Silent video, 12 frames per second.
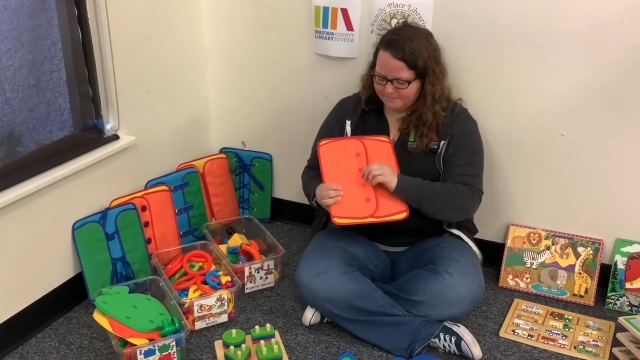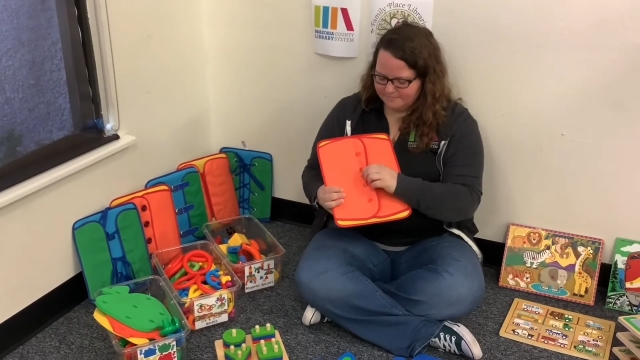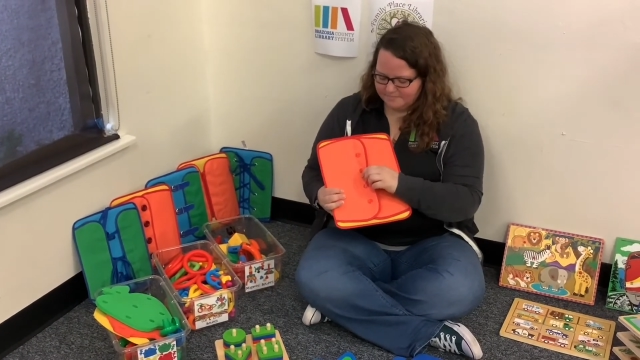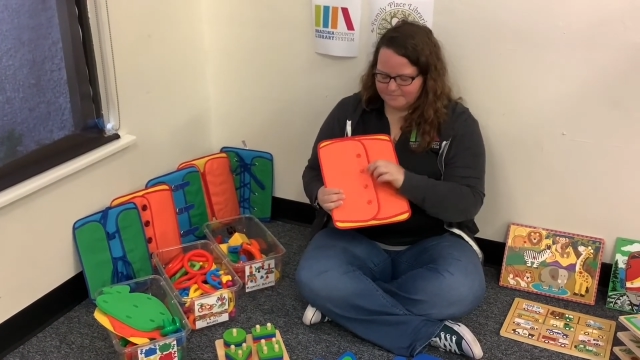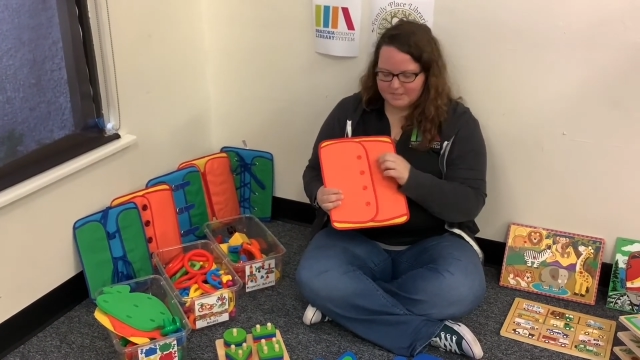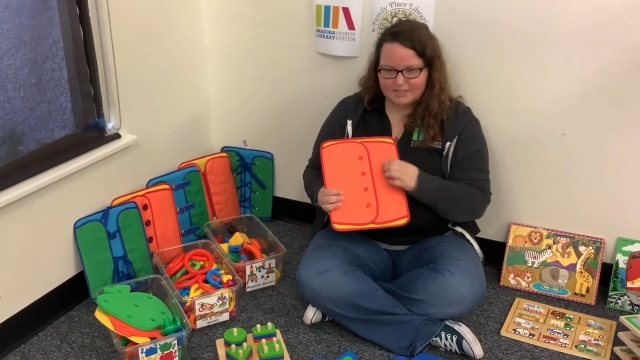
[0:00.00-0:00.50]

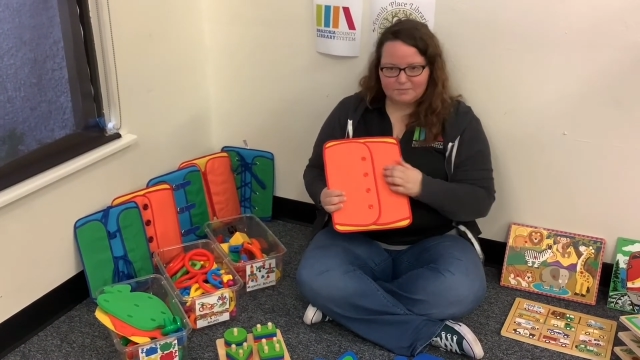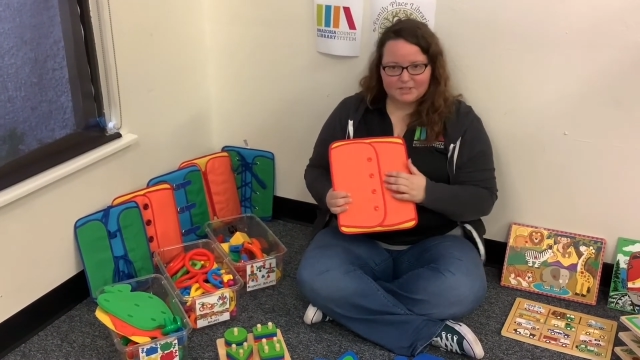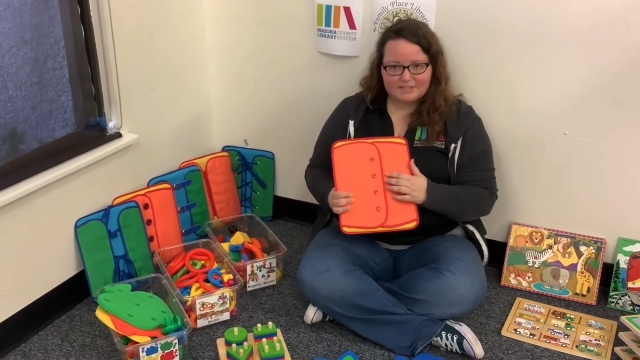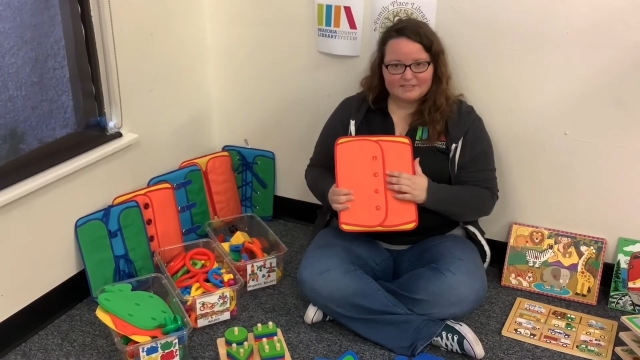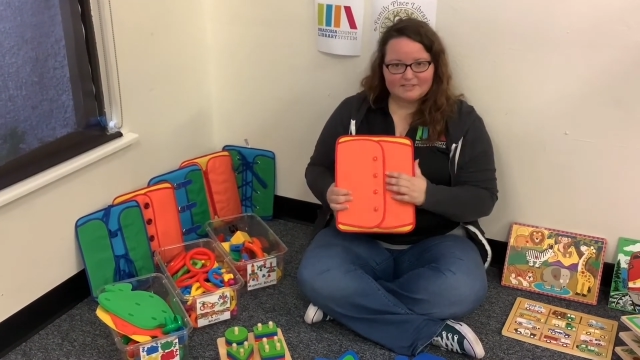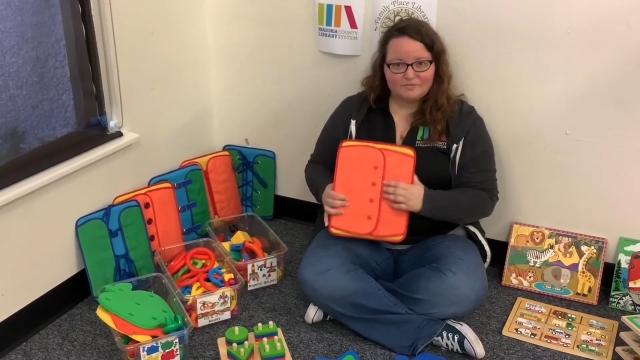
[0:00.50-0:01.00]

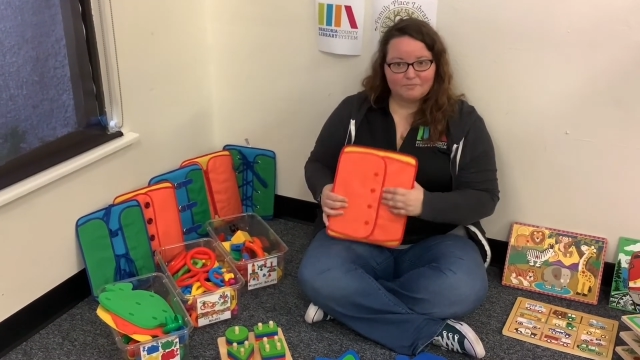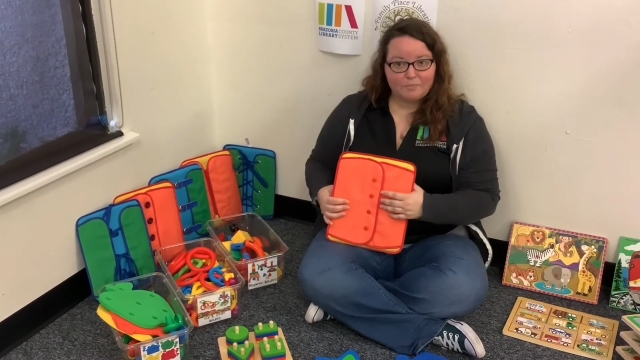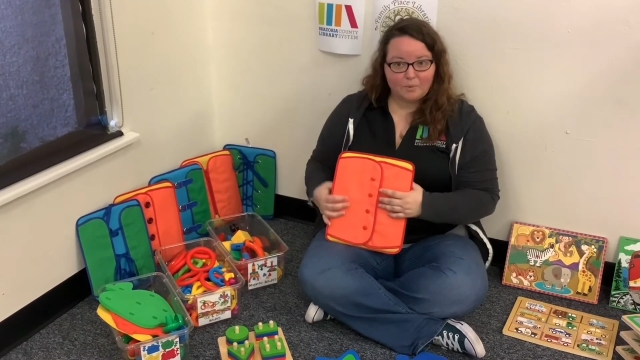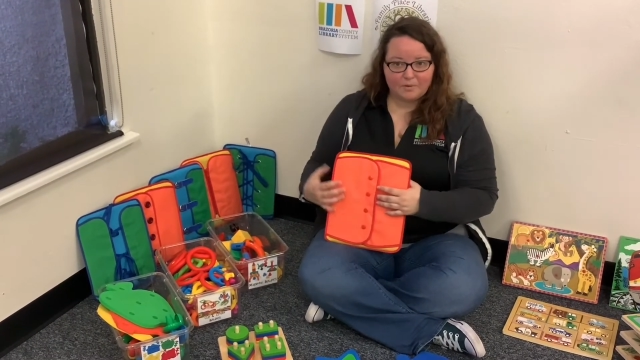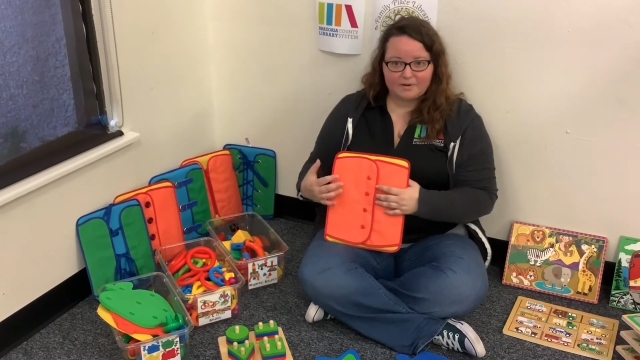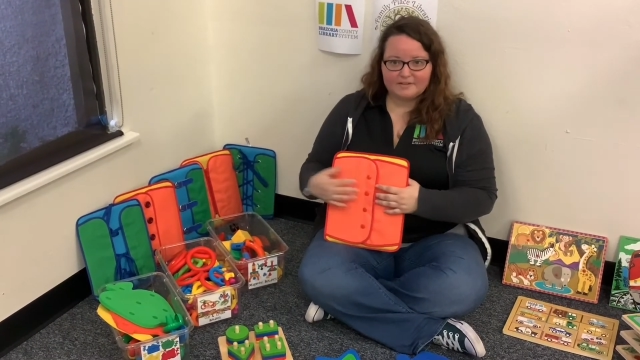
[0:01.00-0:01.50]
manipulative
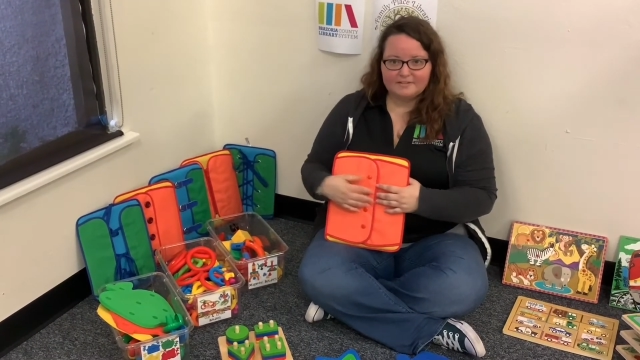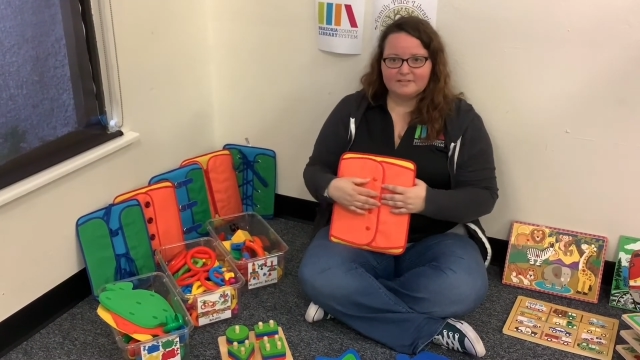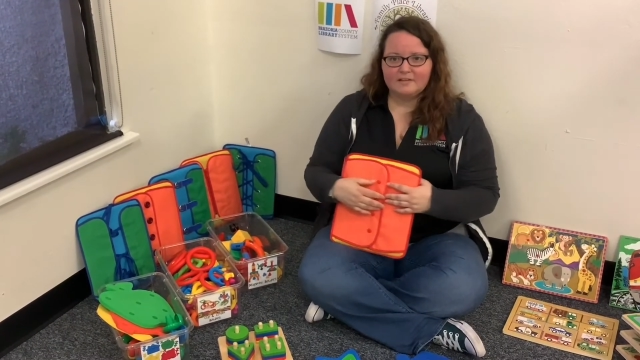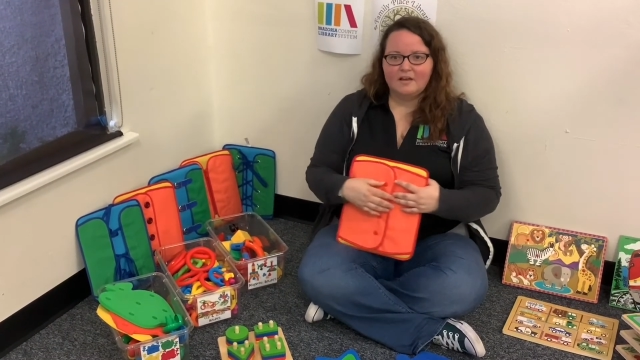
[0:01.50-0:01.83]
boards